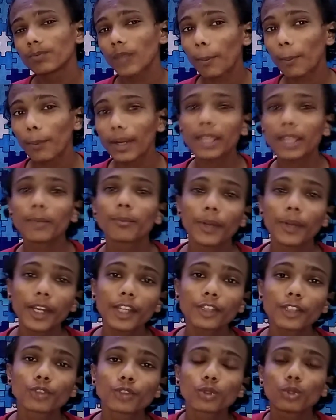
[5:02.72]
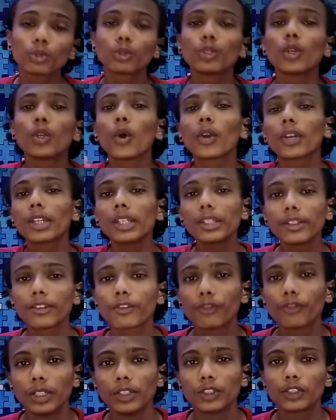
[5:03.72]
applying brakes to your rear
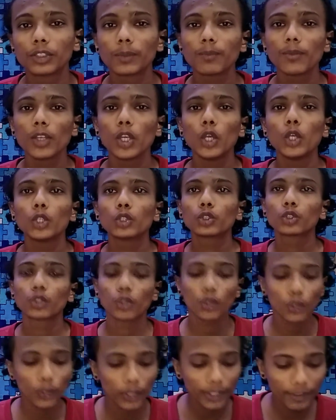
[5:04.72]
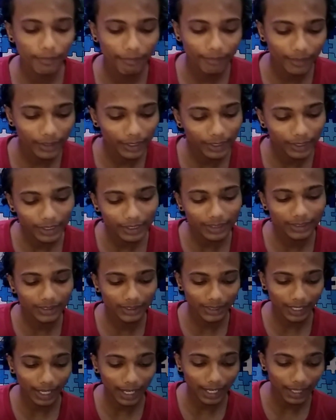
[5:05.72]
wheels. So if it
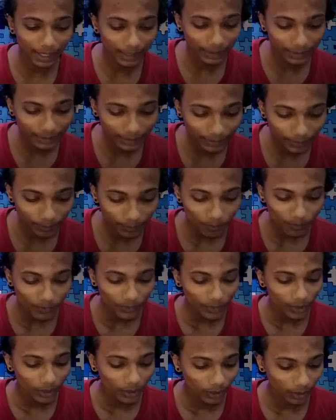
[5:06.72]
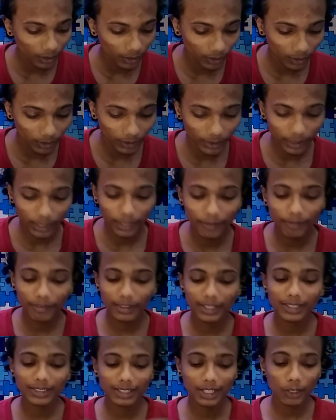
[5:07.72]
is an
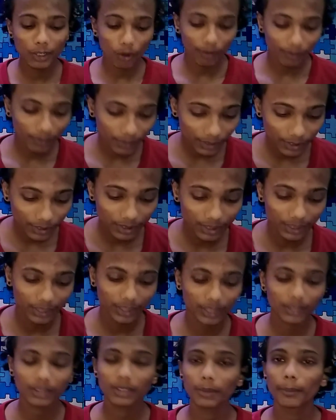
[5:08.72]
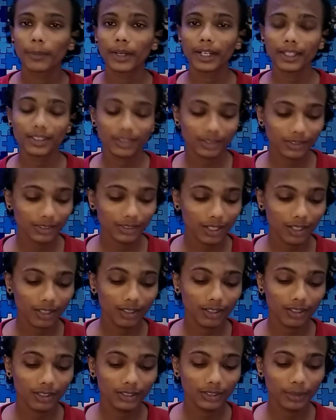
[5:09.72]
oversteer, the
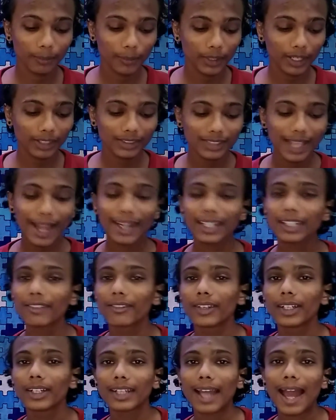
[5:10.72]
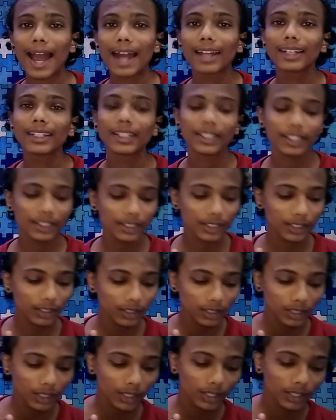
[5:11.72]
brakes activate and it
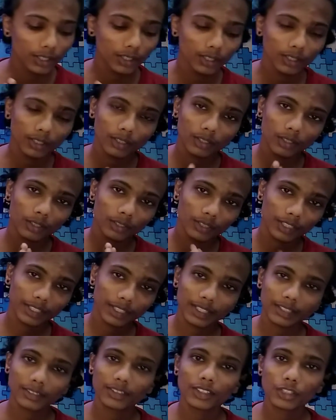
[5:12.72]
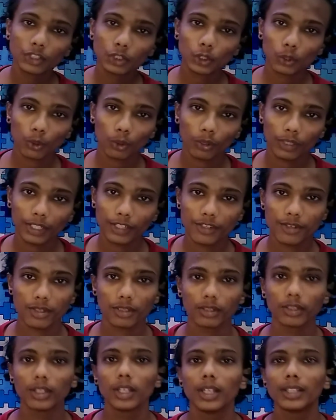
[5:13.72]
decreases the
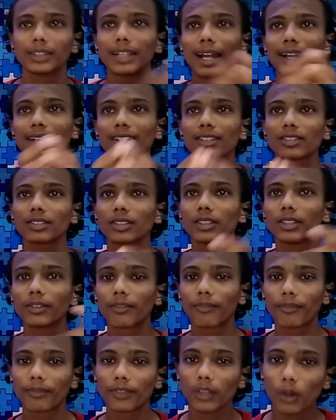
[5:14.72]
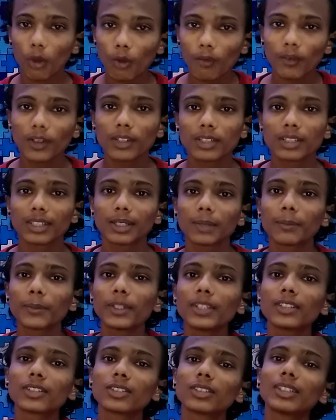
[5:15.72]
rotation. That is, if the oversteer
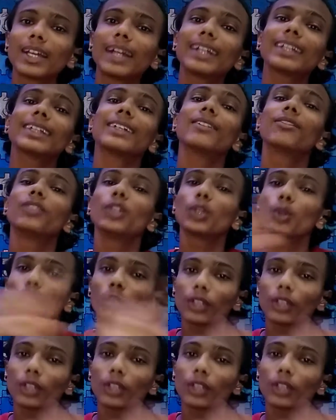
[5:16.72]
means that if the